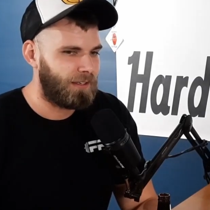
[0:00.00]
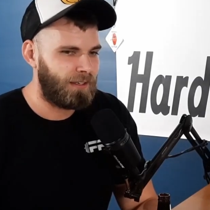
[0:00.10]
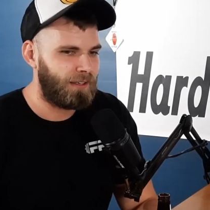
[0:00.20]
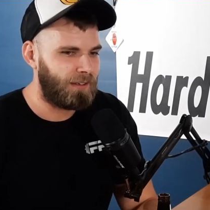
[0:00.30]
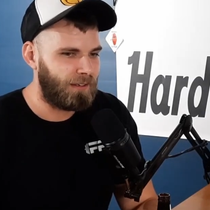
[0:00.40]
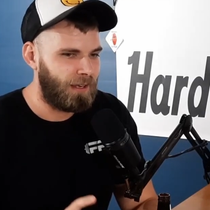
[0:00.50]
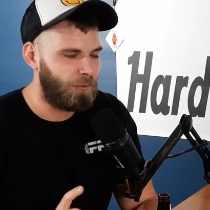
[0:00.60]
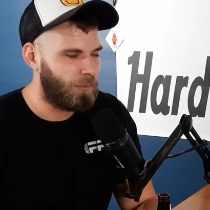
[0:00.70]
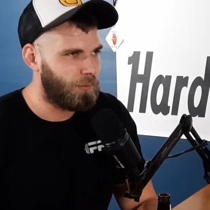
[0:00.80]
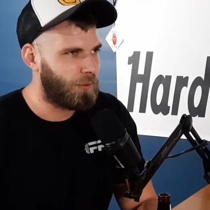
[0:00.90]
and I
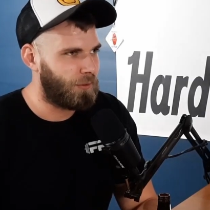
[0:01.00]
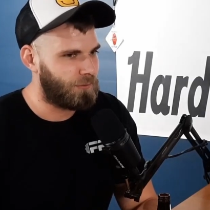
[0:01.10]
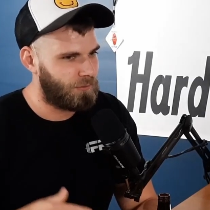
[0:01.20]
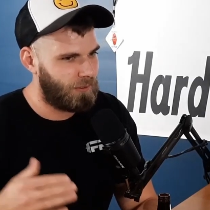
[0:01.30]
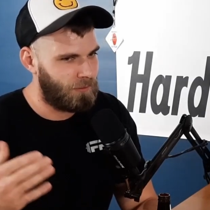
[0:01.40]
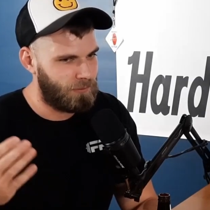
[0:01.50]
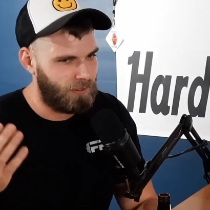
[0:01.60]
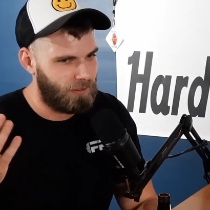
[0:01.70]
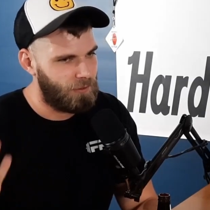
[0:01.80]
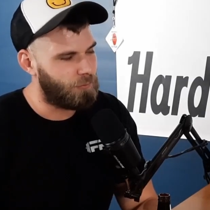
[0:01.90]
remember I was
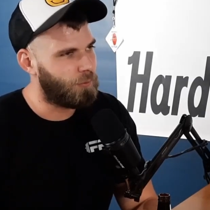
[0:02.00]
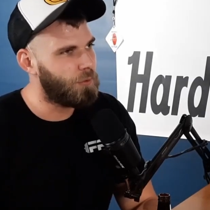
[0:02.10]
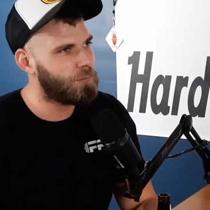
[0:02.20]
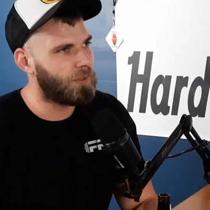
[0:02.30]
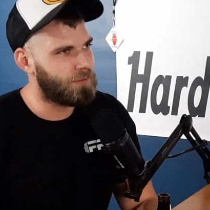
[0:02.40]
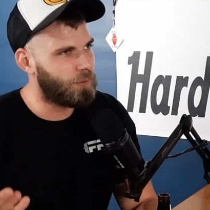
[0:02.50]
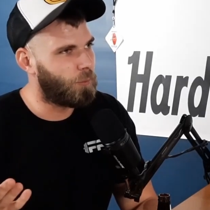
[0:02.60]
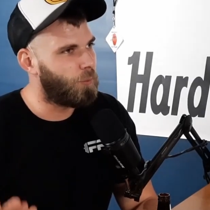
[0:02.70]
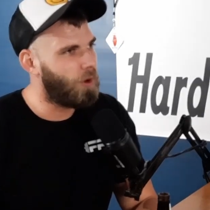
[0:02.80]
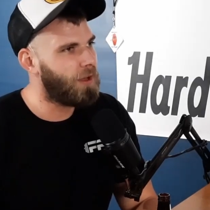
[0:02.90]
like, oh, Rosebud's the
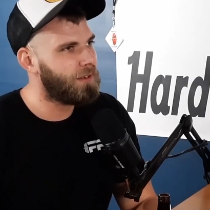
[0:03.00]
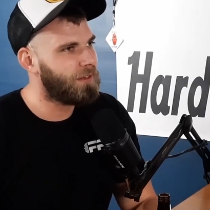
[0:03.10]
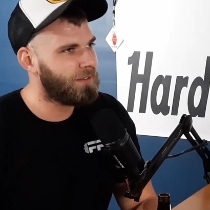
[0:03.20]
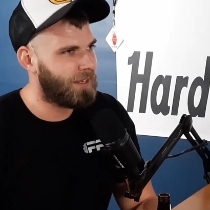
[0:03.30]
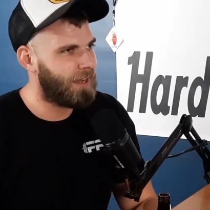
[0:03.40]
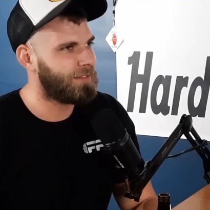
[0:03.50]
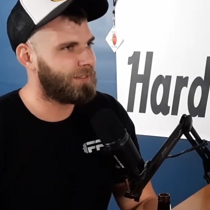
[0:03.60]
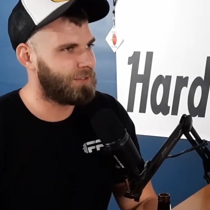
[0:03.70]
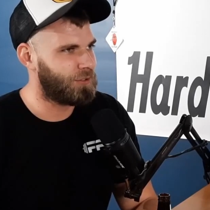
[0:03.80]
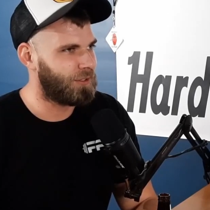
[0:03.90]
one gas
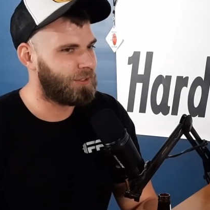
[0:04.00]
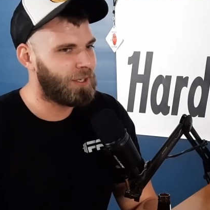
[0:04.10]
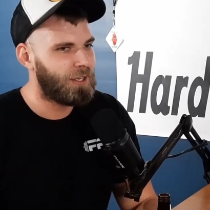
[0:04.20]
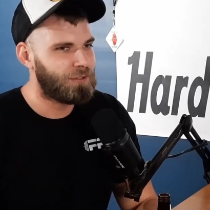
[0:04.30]
station.